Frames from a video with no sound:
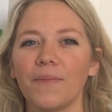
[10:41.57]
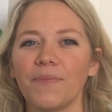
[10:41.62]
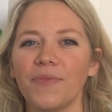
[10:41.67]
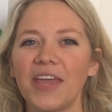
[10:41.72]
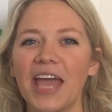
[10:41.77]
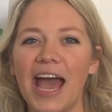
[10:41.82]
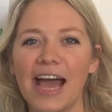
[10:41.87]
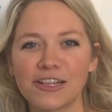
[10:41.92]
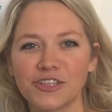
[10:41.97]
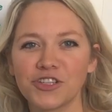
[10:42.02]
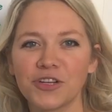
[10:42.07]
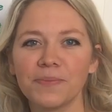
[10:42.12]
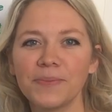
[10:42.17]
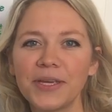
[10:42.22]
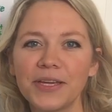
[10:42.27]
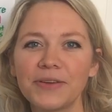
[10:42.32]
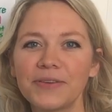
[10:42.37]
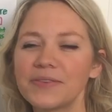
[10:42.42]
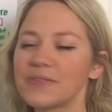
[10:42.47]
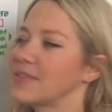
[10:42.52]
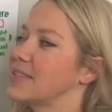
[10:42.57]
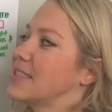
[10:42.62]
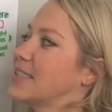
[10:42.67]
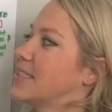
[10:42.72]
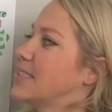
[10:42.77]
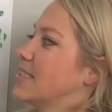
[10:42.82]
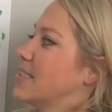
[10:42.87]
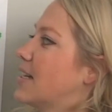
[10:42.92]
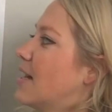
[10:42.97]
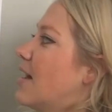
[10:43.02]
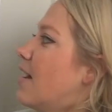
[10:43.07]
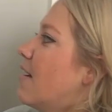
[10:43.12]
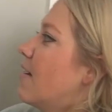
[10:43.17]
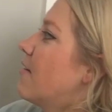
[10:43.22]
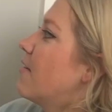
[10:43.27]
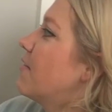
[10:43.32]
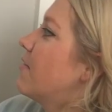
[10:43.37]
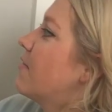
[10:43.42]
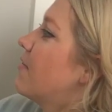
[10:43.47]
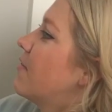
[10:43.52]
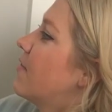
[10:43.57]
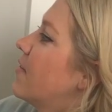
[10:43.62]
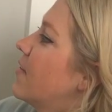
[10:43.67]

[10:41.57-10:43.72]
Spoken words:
the attributes of